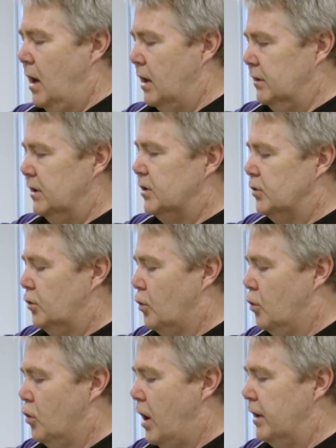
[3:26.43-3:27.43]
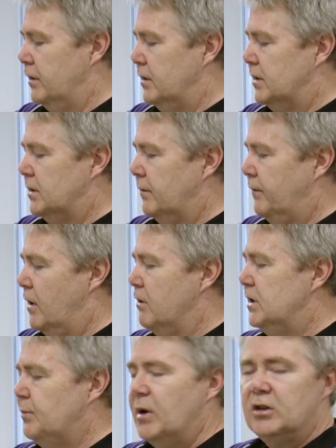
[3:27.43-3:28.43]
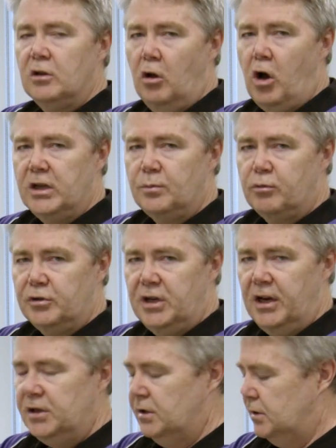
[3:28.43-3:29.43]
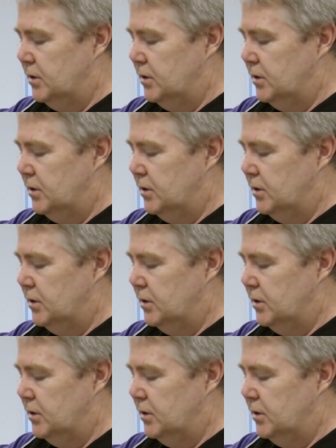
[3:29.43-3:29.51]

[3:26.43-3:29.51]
under this score, under this very specialised protection.